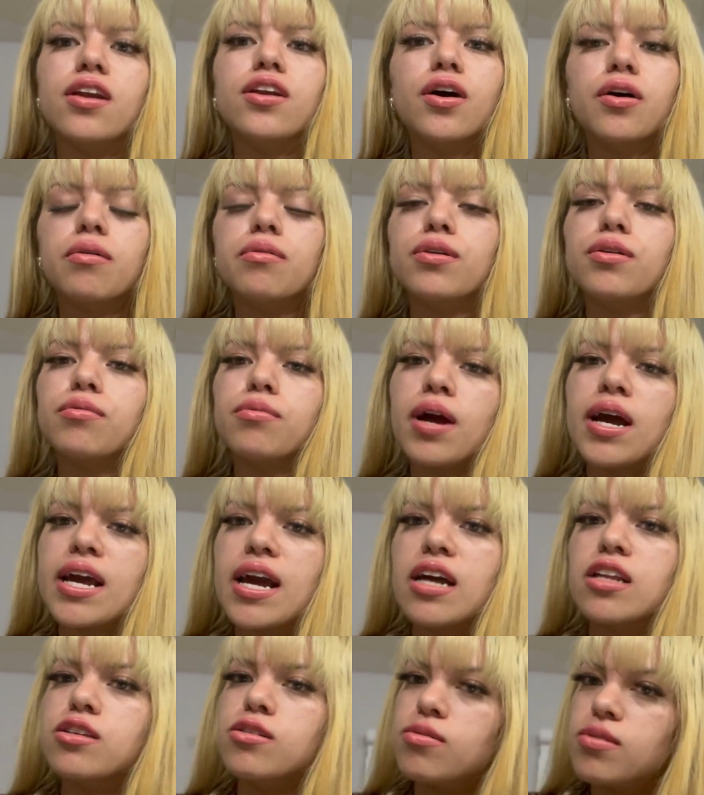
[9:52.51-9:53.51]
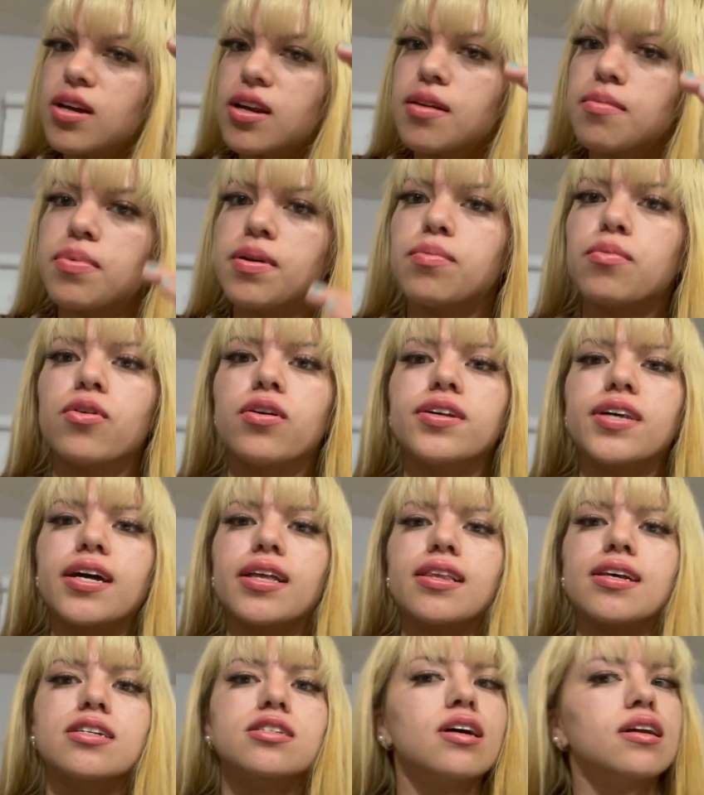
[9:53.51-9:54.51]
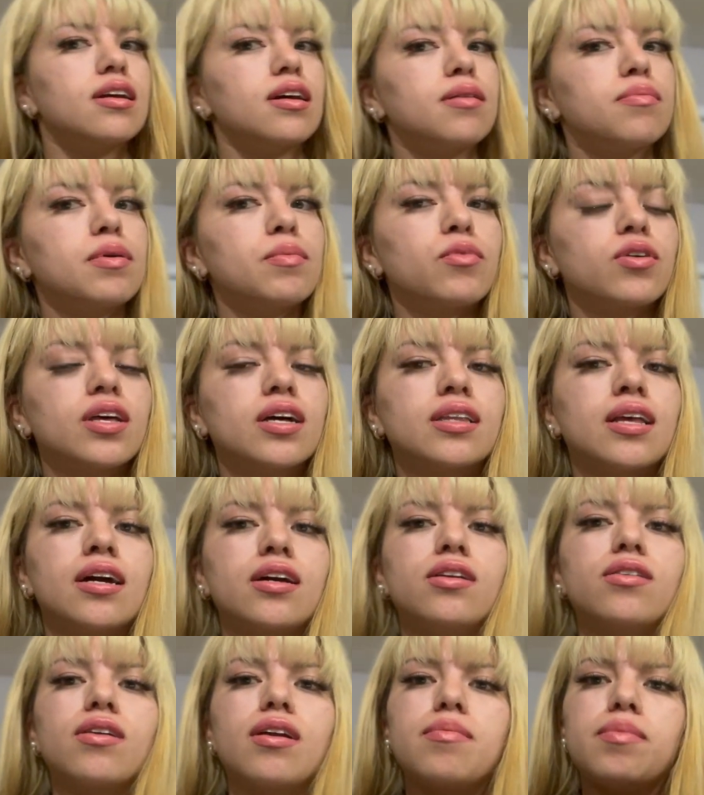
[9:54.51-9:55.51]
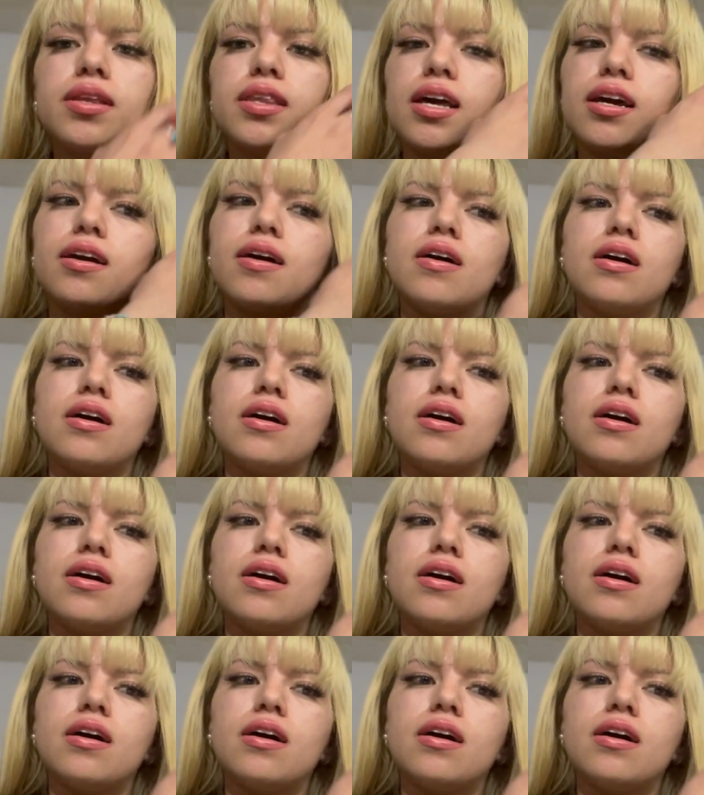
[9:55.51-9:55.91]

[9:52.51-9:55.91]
no, you're right, I do need to be more like this, I need to be more like that, you know what I mean? Like,